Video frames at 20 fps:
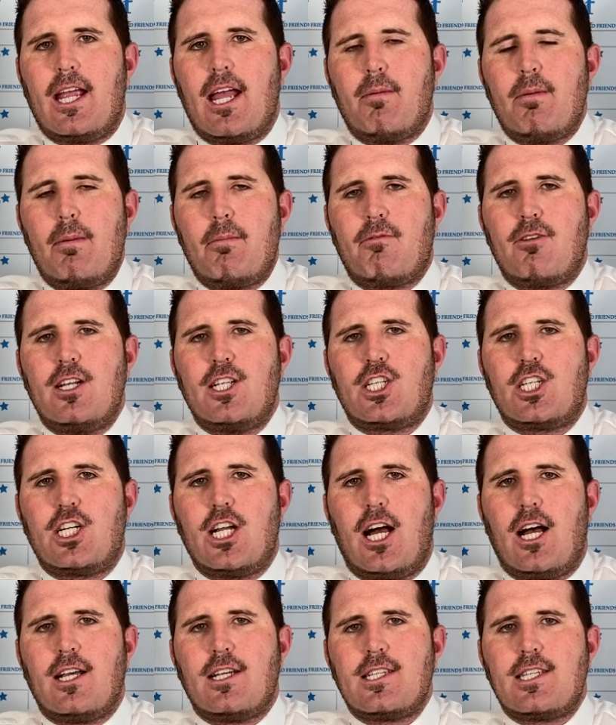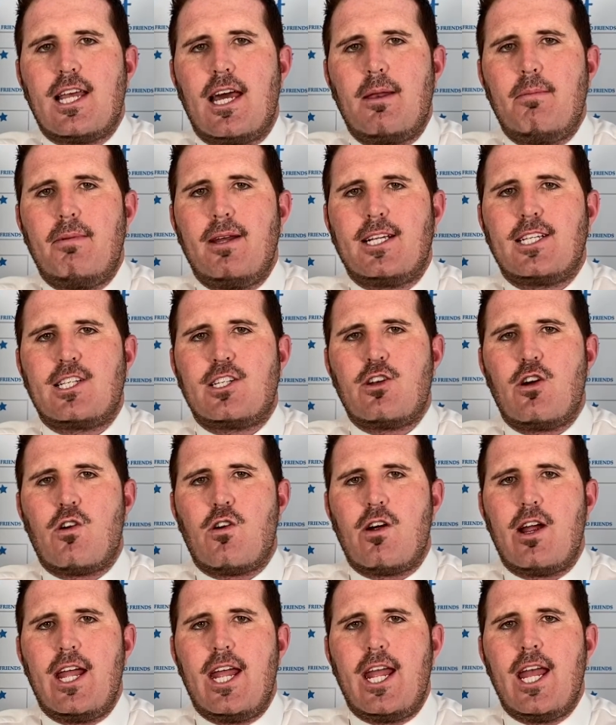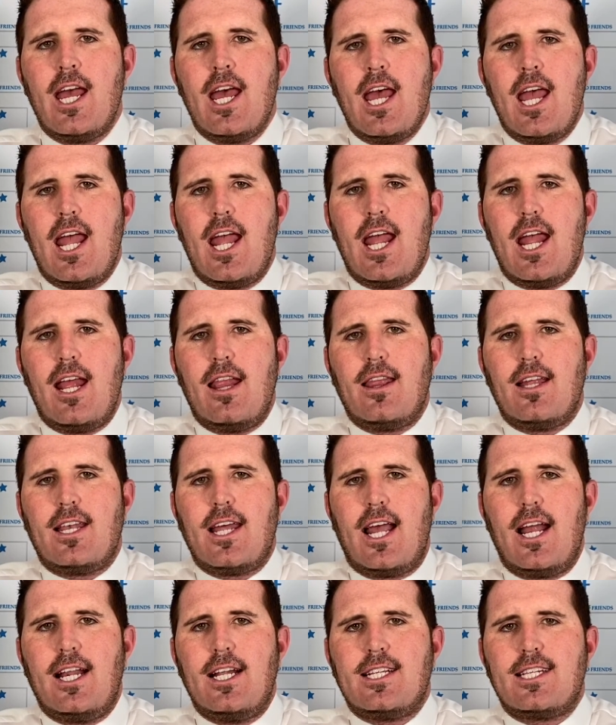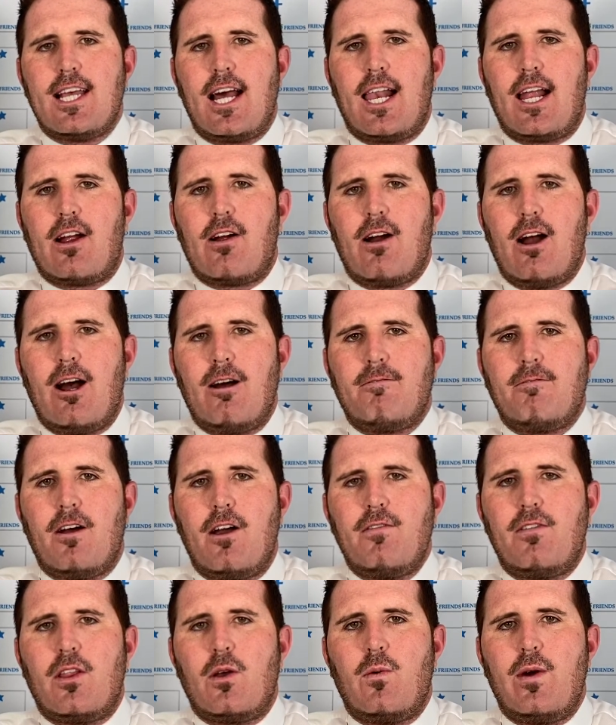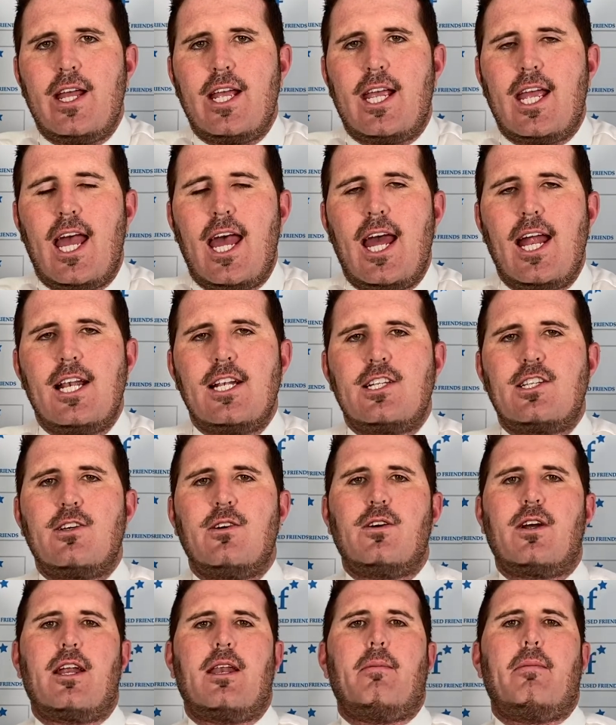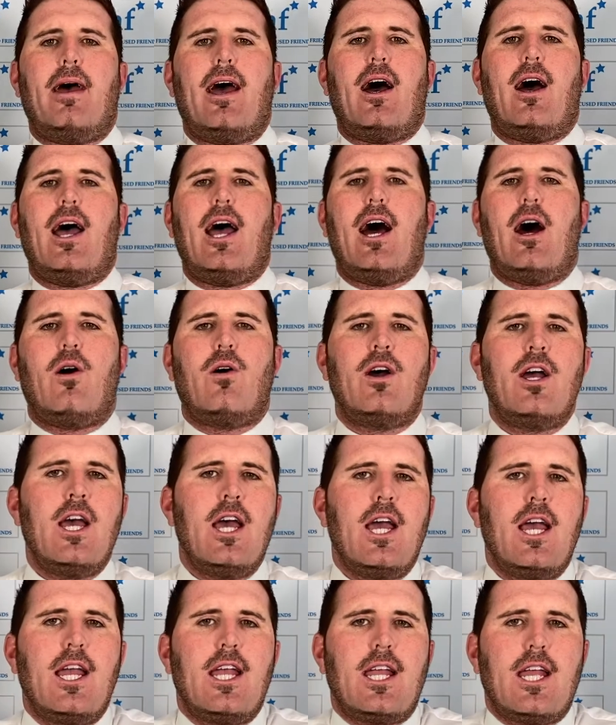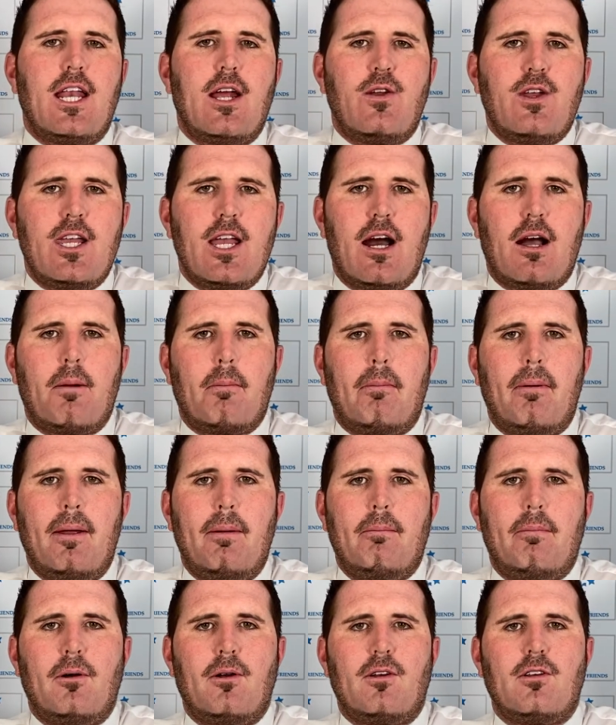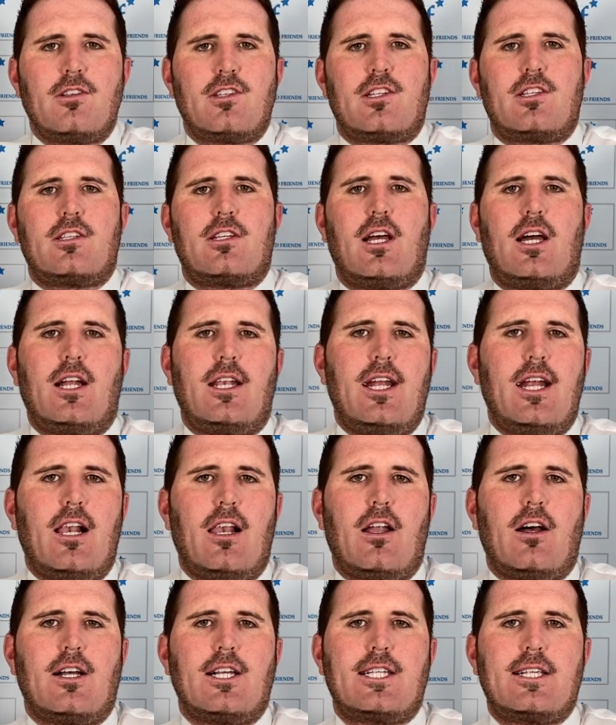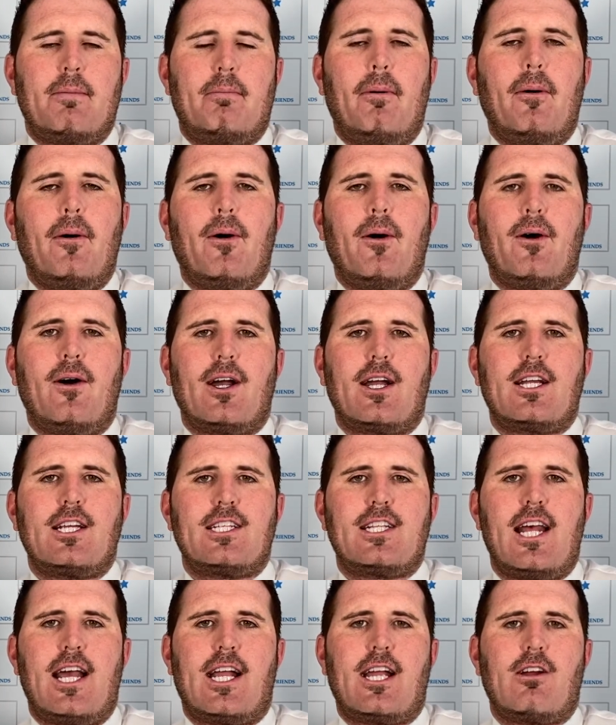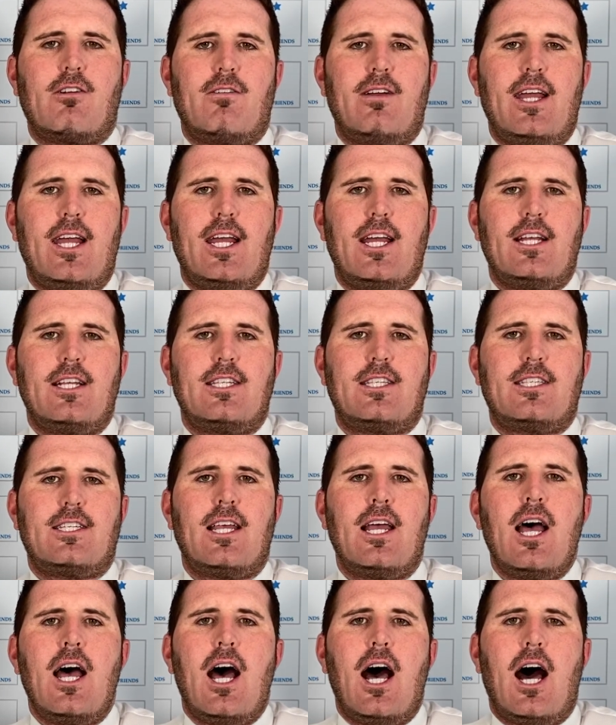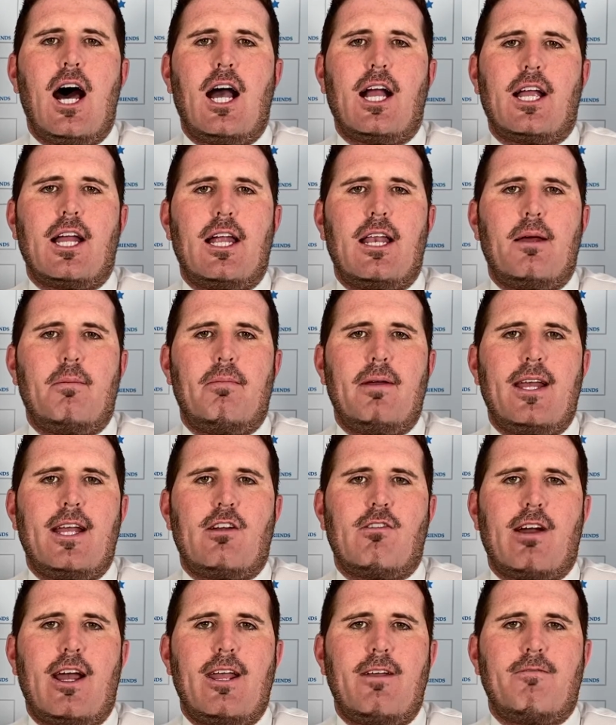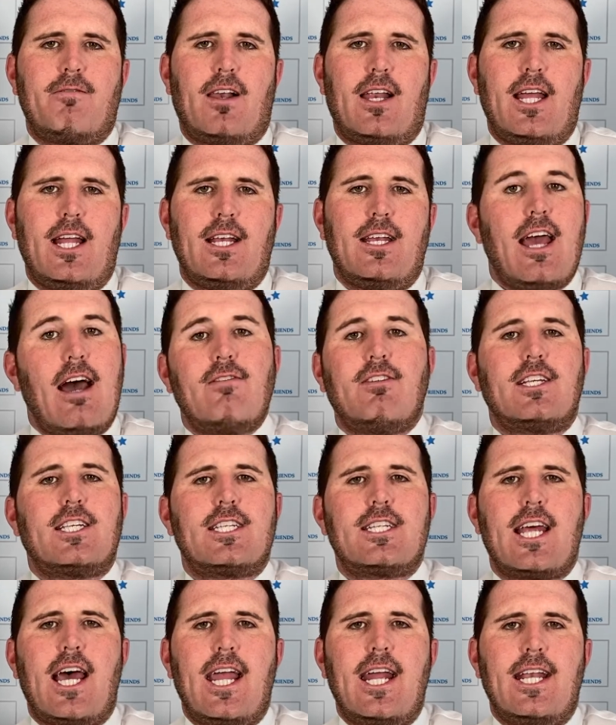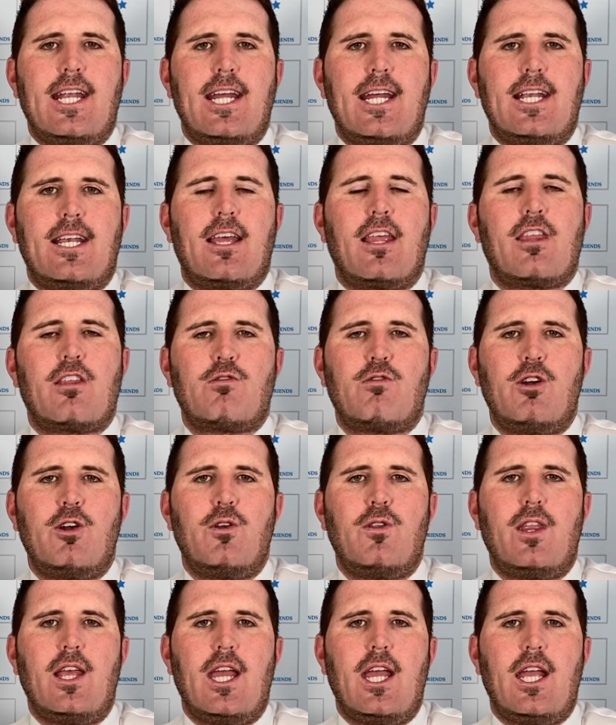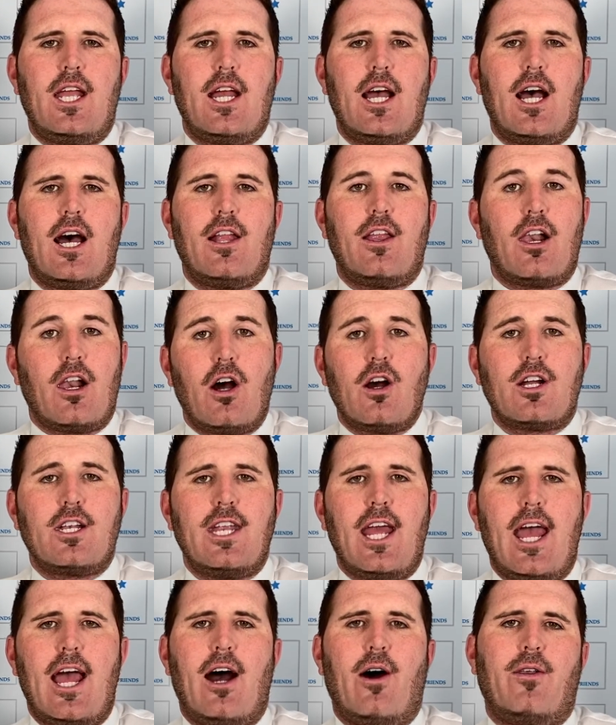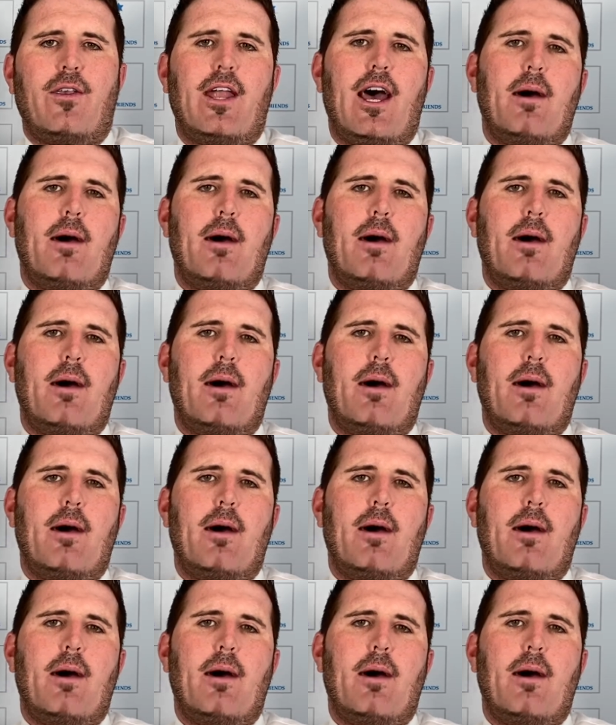I mean, Prince Charles had a big story in the Daily Telegraph over the weekend talking about how, young people's need a lot of support because their careers are going to be gravely devastated through the lockdown.